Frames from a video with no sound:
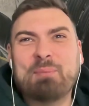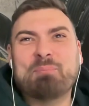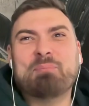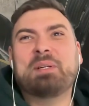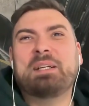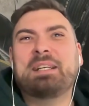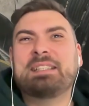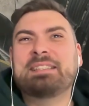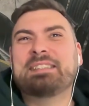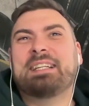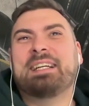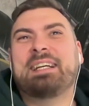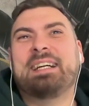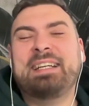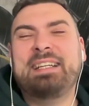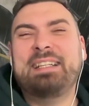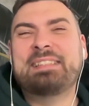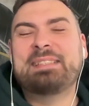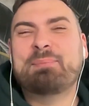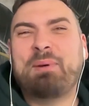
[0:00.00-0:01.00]
but
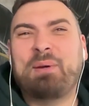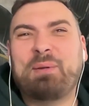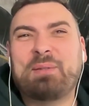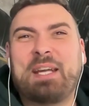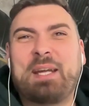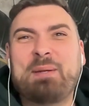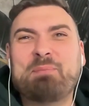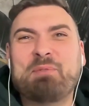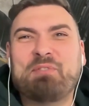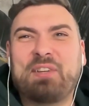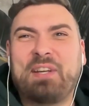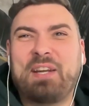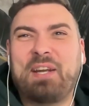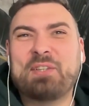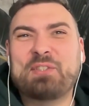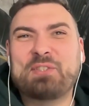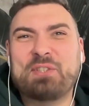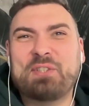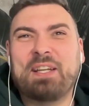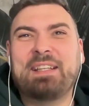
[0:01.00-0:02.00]
it's about
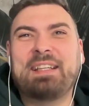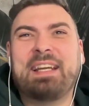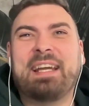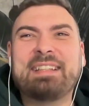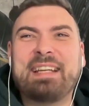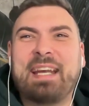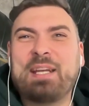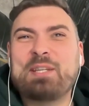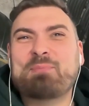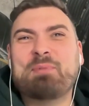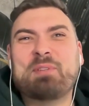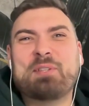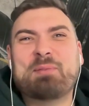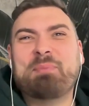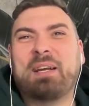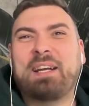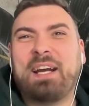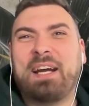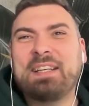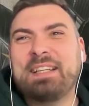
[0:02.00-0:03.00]
gamification and engagement
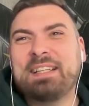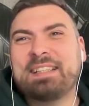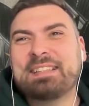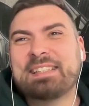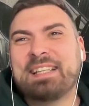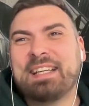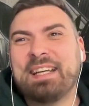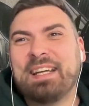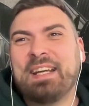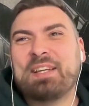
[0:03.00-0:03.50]
mechanics.